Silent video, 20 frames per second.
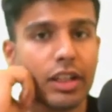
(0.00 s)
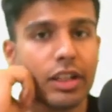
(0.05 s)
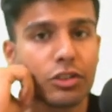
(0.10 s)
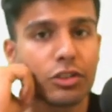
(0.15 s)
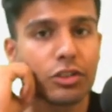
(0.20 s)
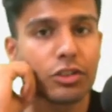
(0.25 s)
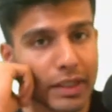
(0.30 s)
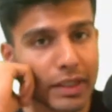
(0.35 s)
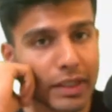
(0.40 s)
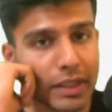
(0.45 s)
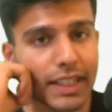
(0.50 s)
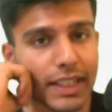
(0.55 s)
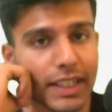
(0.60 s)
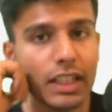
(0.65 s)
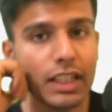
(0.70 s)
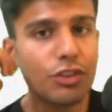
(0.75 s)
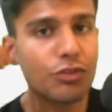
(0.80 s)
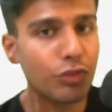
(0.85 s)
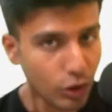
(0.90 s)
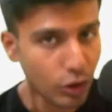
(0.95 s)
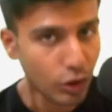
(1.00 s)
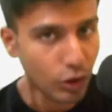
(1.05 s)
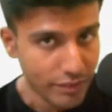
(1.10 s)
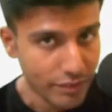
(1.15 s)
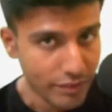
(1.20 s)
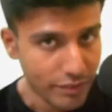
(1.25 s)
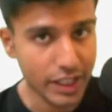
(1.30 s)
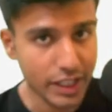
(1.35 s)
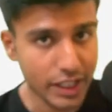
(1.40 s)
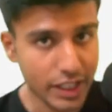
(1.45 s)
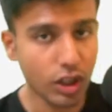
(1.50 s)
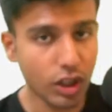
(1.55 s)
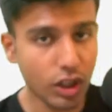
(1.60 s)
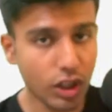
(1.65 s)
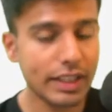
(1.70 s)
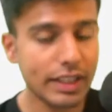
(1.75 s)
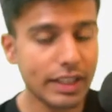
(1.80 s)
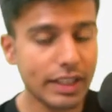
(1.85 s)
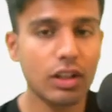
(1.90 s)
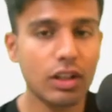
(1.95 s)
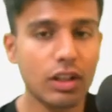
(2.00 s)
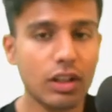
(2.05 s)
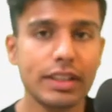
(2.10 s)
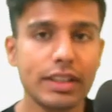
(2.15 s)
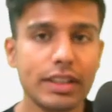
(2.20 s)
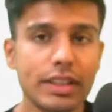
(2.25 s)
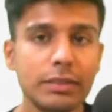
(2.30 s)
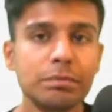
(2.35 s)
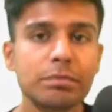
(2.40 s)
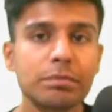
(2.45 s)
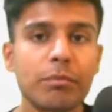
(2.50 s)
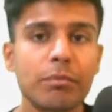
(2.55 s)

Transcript: So basically it followed divide and conquer algorithm.